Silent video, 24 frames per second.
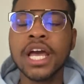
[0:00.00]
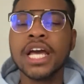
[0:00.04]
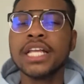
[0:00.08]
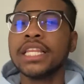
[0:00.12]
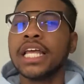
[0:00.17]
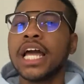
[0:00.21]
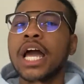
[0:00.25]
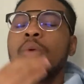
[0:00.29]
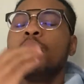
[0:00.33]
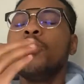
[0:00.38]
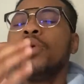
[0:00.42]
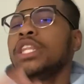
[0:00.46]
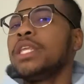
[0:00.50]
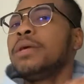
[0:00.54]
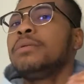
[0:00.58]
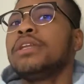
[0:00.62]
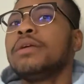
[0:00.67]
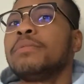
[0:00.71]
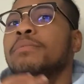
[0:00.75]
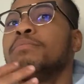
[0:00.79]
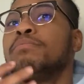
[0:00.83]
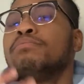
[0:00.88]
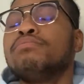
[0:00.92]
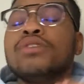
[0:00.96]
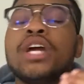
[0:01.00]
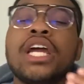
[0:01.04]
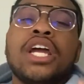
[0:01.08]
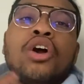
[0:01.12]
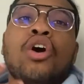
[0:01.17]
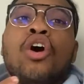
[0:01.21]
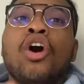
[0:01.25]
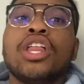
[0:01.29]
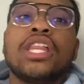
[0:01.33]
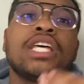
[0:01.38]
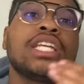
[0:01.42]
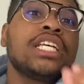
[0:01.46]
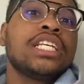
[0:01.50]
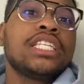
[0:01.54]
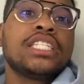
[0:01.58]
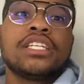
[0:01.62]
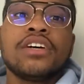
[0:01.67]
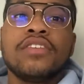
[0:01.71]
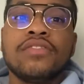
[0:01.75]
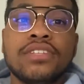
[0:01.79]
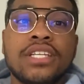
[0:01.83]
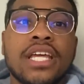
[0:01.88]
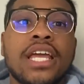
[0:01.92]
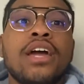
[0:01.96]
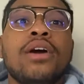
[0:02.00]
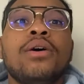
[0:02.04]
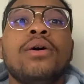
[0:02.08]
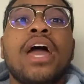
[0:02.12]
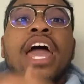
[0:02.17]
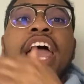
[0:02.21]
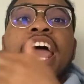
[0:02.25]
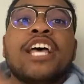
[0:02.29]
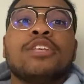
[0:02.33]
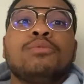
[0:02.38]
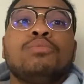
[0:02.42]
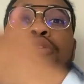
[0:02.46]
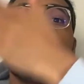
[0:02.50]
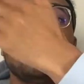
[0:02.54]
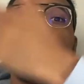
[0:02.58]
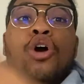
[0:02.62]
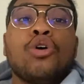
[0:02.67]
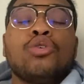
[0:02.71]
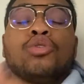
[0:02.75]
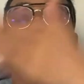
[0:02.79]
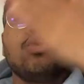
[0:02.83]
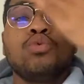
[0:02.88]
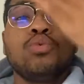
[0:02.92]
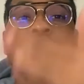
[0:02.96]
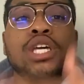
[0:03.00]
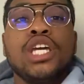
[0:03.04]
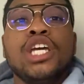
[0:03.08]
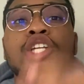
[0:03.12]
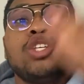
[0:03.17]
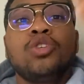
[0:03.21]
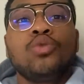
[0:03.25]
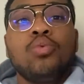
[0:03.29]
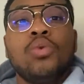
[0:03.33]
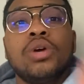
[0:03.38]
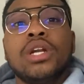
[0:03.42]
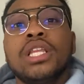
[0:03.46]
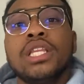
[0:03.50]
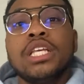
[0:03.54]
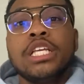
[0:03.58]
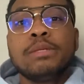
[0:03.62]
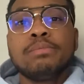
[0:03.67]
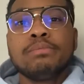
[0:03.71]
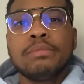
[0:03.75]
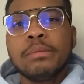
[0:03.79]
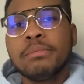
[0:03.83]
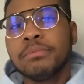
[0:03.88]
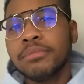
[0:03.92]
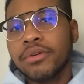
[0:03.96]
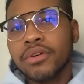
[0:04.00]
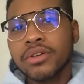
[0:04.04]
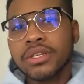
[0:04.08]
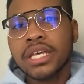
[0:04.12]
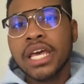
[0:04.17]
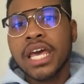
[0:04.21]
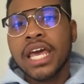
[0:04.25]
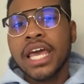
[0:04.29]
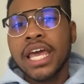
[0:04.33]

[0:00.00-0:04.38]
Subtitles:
Like, I want them to break all of this stuff down as we go through each one of these members.